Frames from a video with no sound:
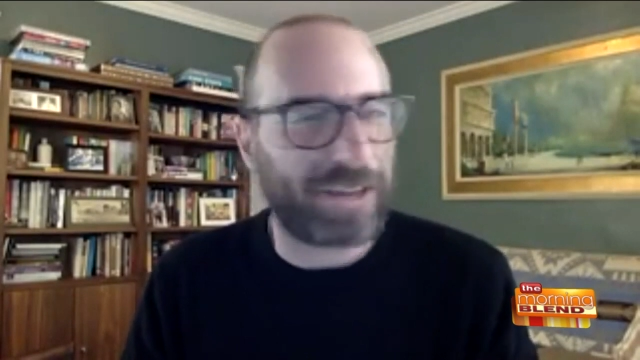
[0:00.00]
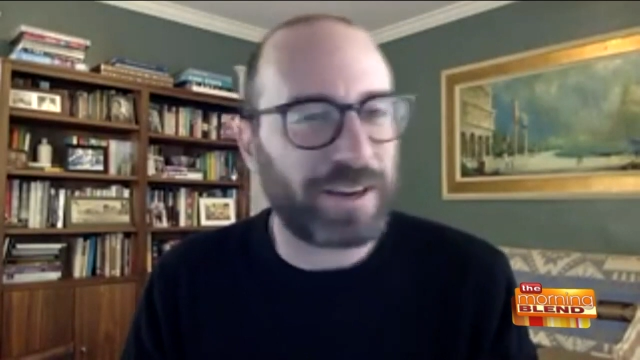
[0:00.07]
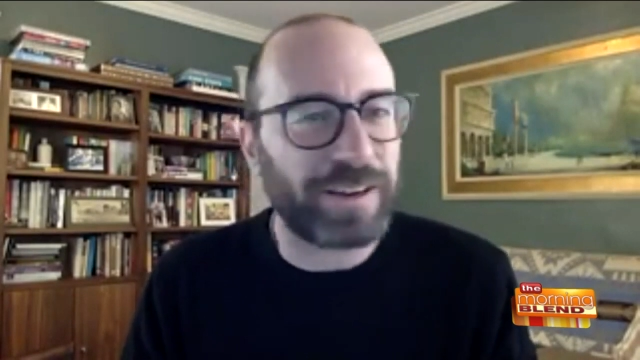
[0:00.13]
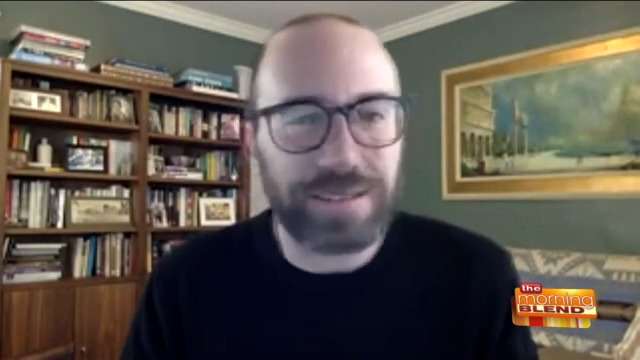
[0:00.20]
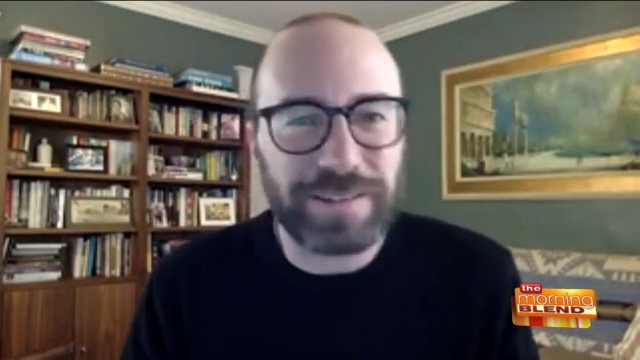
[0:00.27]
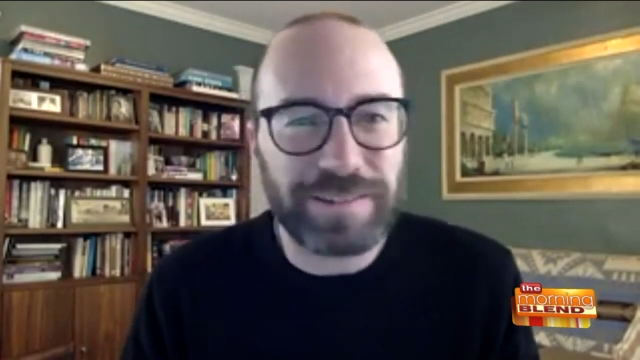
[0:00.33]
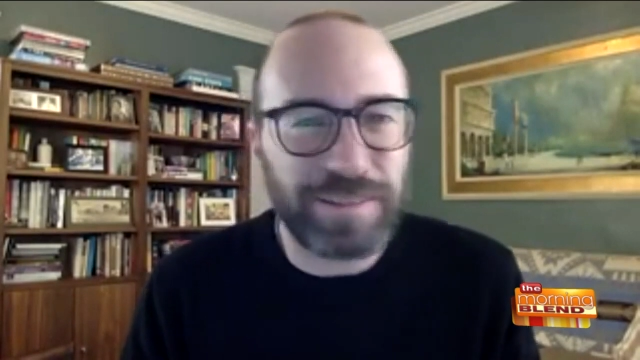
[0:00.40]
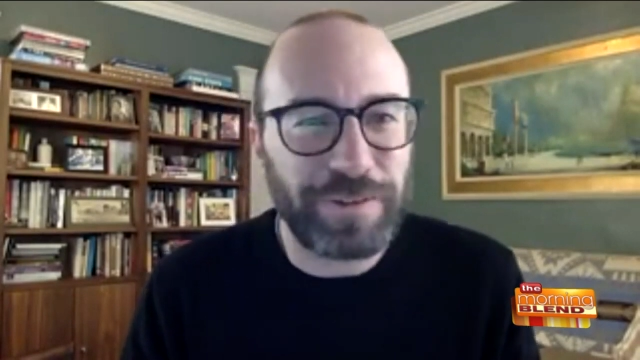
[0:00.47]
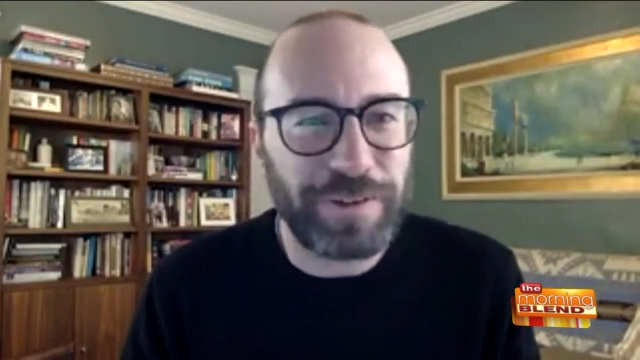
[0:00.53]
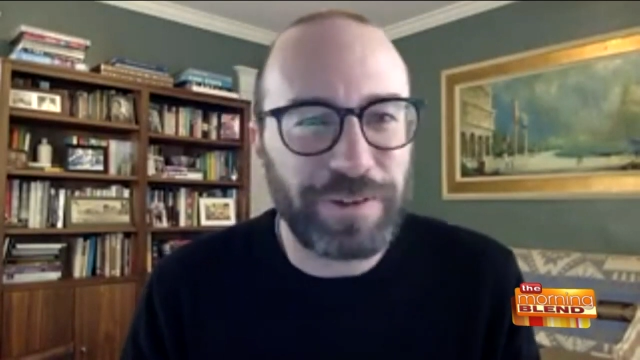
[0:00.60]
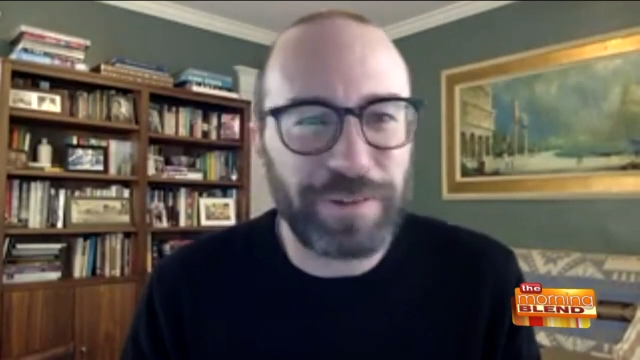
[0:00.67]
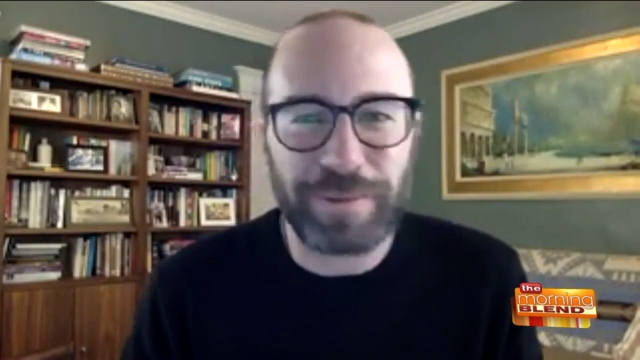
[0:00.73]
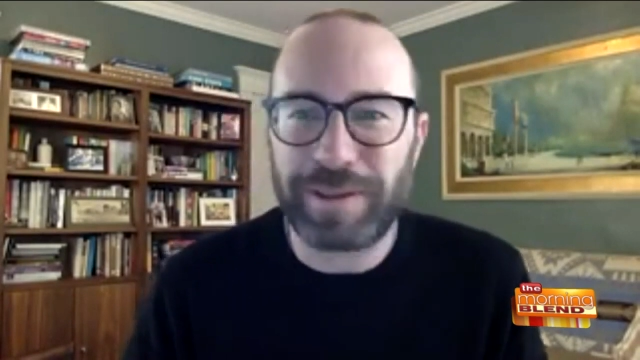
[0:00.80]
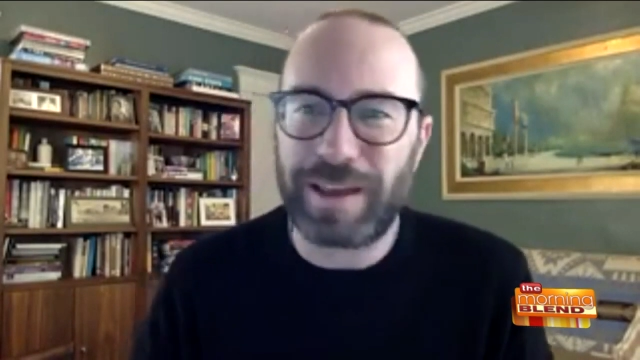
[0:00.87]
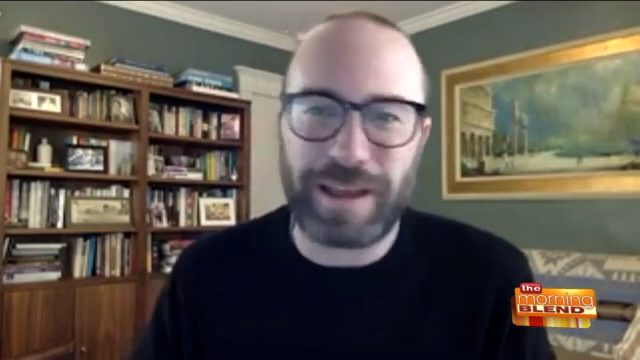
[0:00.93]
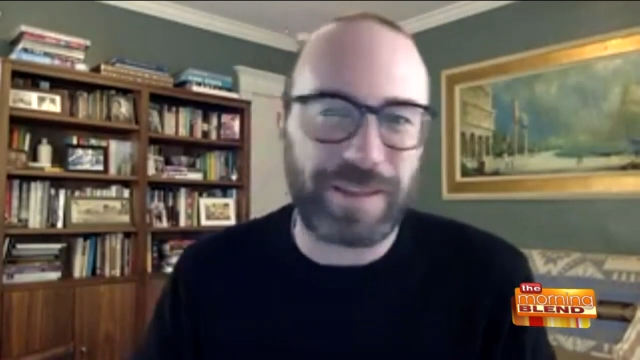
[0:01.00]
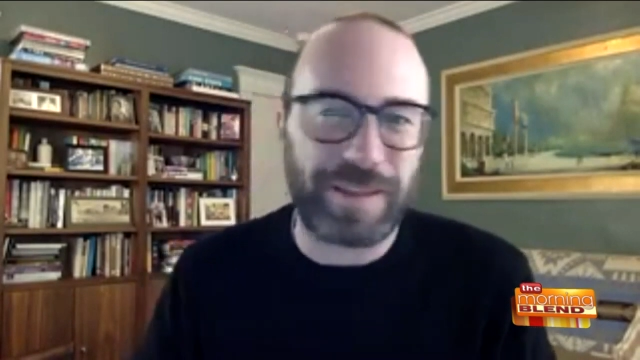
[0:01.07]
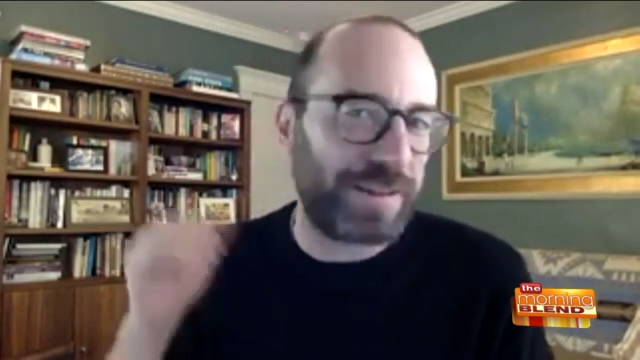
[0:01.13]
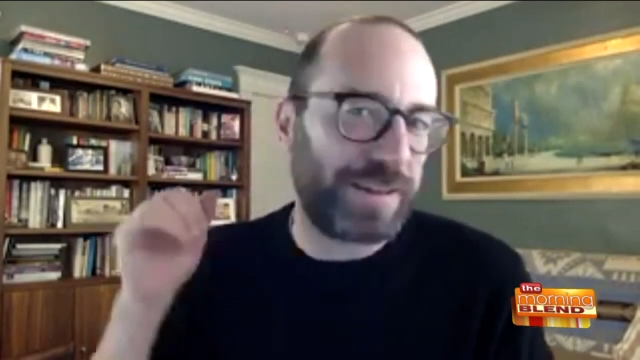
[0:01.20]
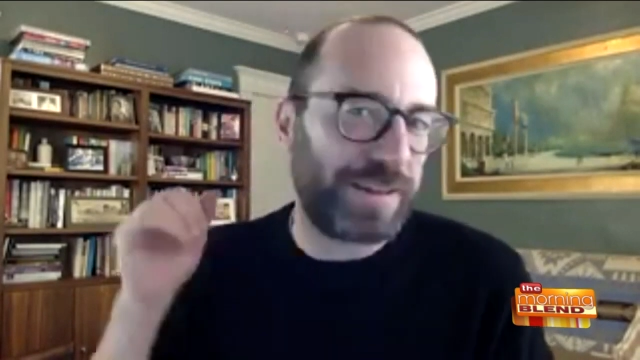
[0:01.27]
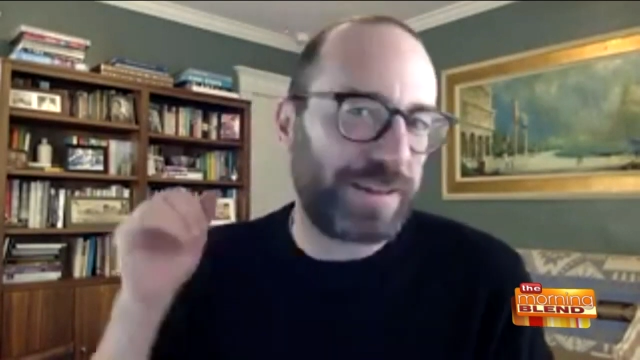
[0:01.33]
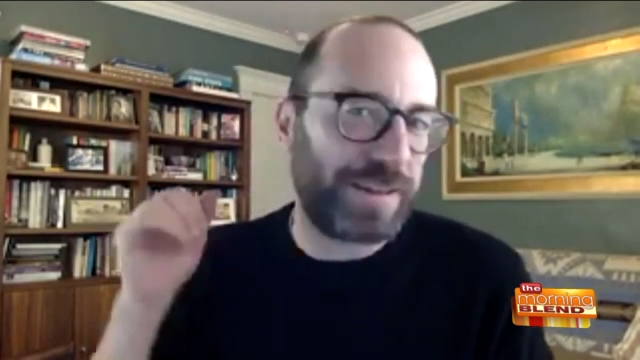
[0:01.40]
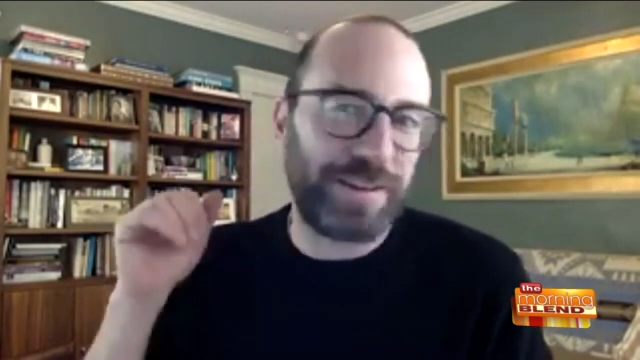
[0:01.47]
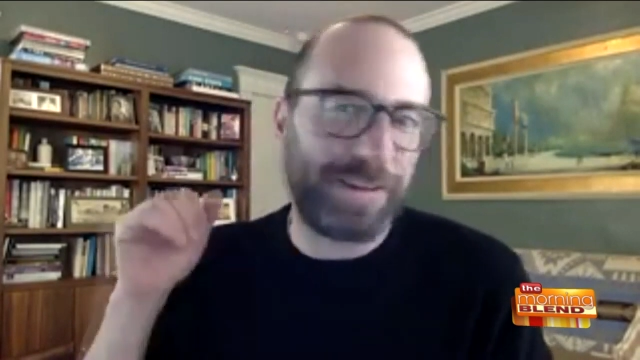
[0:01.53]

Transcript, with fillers: youngest in the family and the